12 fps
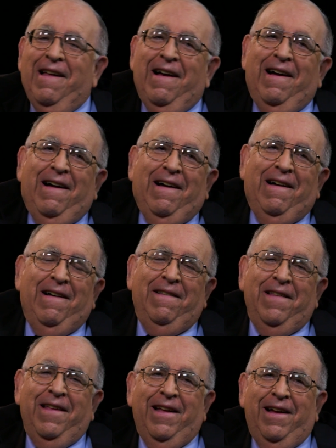
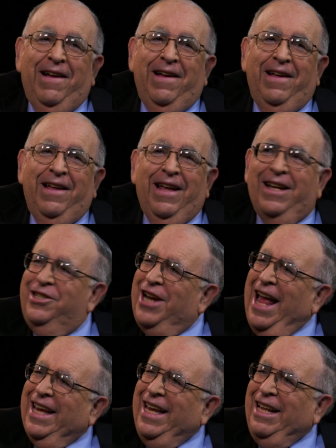And
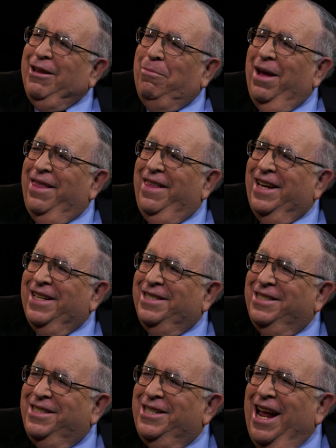Jack Elam, I think,
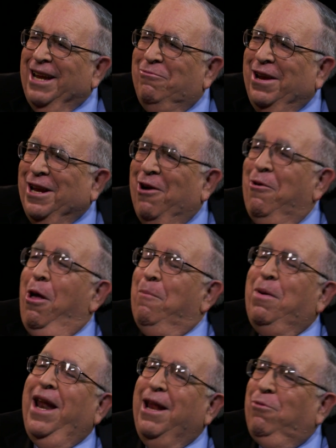is Johnny Ringo.
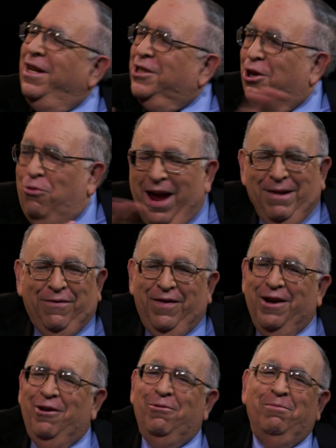But anyway, it's a great
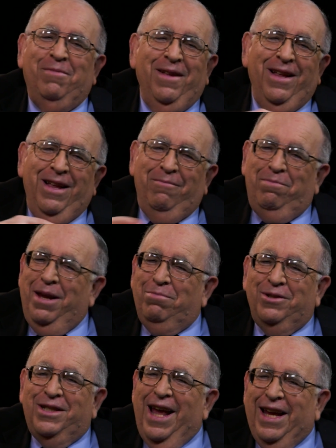film.
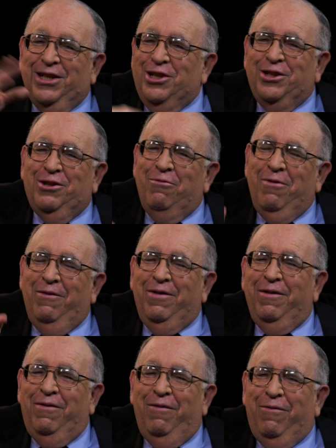People say it's just a
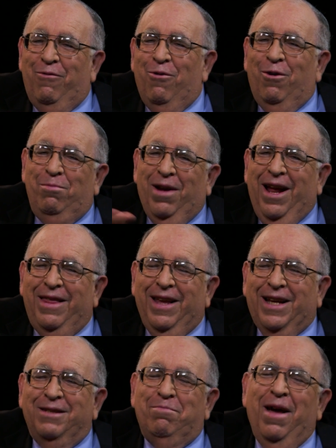derivative from Ford, but I
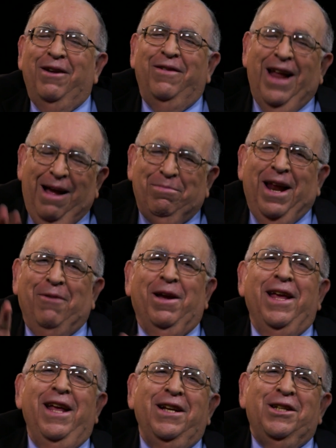think it's better than that. But
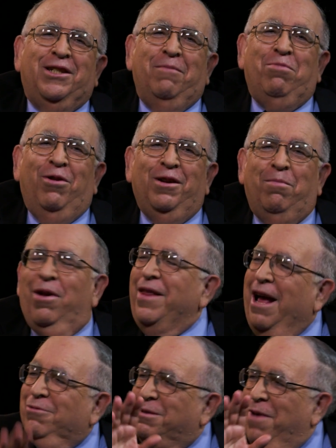anyway, just to put it to play,
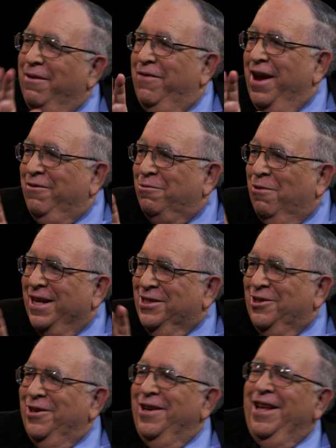that was my favorite
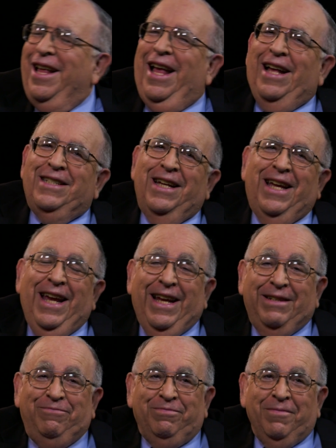Western as a
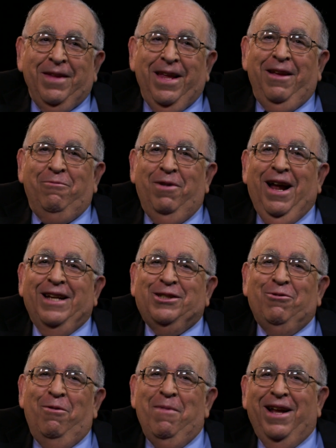kid. When I
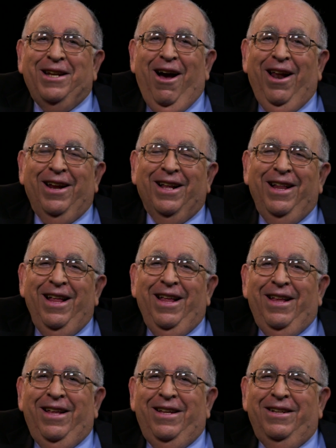saw My Darling
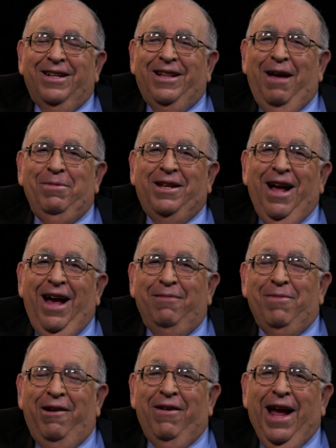
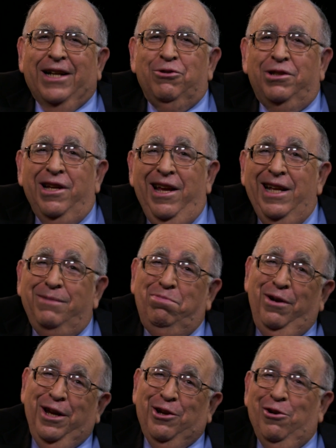Clementine, my reaction was, it's
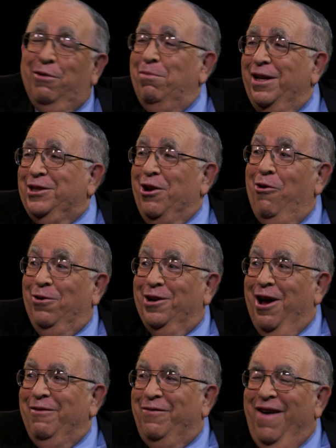pretty good, but it's no
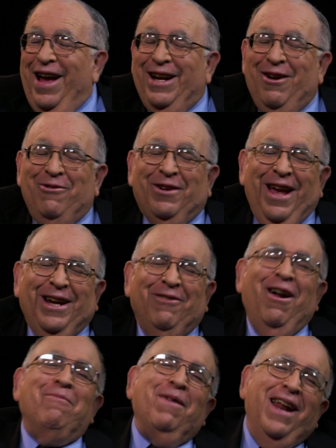gunfight, right. No kick around.